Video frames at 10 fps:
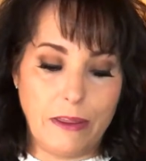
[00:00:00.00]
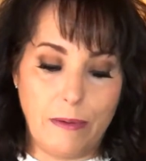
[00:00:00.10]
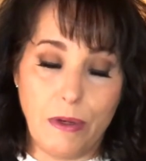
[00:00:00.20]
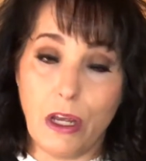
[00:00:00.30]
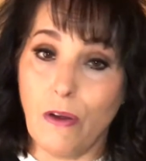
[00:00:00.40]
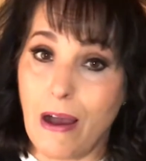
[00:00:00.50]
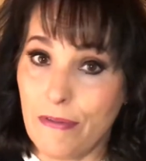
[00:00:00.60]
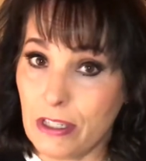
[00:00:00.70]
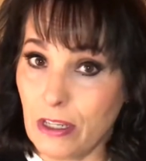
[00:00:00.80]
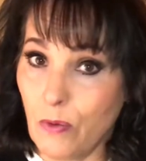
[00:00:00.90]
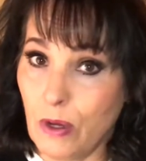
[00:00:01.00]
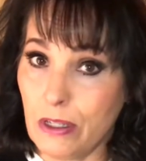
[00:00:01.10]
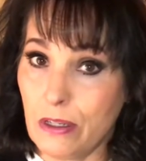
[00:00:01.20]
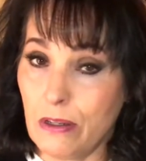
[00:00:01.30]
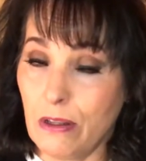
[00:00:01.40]
them know obviously
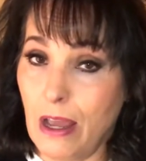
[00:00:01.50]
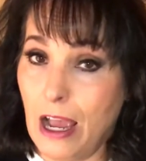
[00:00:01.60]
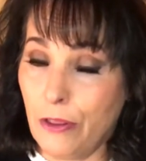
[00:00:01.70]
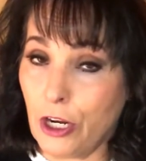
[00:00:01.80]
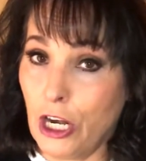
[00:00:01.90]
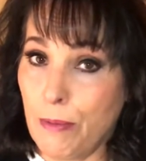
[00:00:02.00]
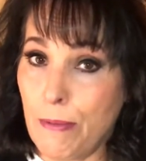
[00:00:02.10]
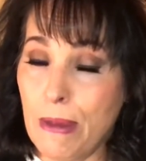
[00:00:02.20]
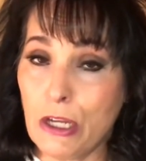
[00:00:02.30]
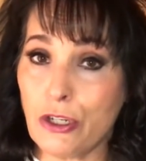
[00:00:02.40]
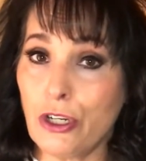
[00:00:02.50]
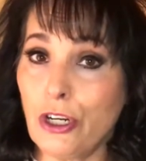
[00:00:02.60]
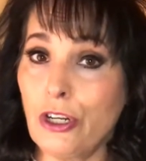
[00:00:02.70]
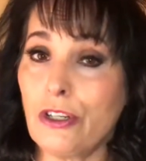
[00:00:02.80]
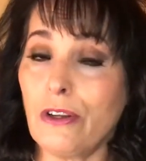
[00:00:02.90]
how they're going to be
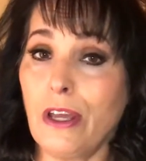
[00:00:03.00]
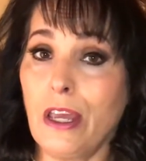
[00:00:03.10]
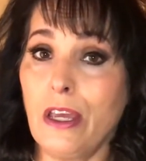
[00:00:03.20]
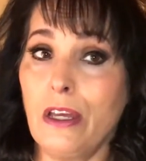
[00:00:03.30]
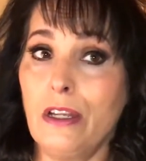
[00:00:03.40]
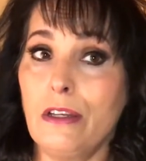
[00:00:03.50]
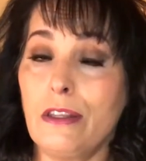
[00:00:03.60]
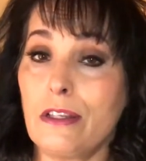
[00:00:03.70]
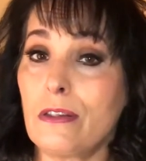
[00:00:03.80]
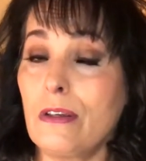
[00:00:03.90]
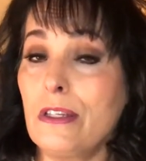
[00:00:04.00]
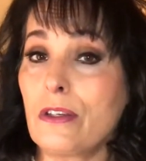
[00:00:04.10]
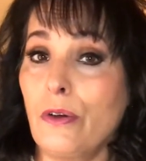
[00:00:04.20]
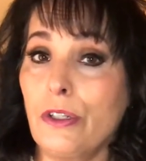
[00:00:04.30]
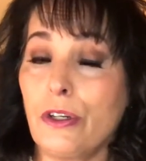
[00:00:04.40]
measured, and this is
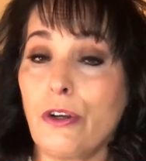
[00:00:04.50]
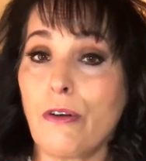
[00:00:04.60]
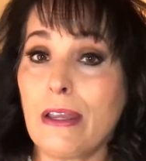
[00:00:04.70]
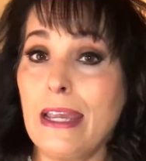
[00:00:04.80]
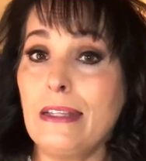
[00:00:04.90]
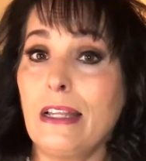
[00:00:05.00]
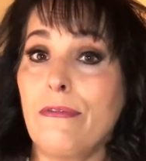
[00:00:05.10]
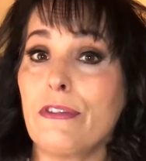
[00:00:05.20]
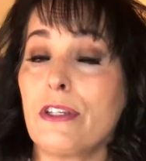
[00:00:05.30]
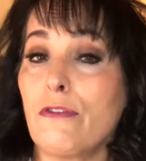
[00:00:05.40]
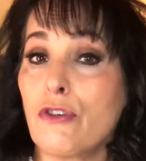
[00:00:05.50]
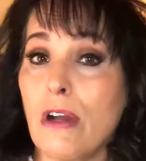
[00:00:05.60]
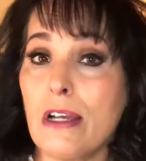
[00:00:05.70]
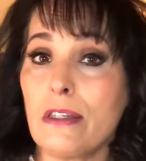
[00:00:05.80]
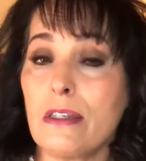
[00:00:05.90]
going to create levels of
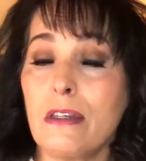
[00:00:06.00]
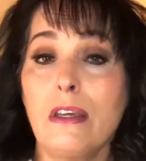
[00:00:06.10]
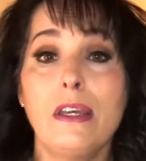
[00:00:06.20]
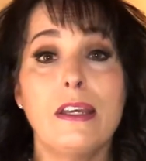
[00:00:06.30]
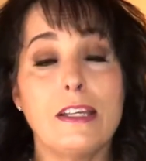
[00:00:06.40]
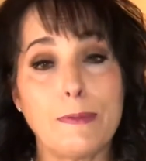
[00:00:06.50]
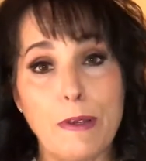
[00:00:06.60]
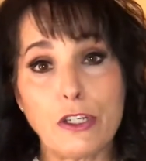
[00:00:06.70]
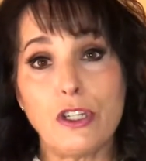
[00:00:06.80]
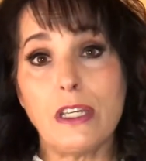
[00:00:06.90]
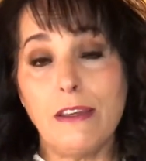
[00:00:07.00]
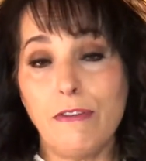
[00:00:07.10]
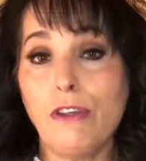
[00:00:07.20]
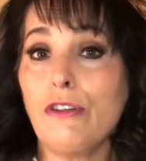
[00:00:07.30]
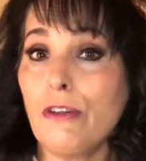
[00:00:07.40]
trust, especially
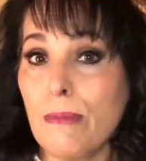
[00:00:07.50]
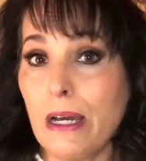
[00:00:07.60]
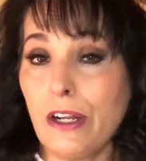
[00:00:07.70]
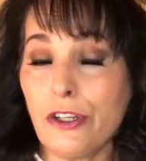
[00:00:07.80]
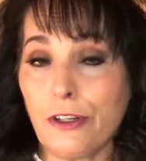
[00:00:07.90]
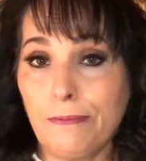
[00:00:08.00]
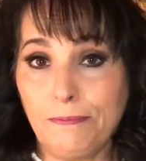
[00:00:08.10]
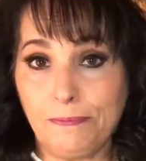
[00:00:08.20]
if you do monitor.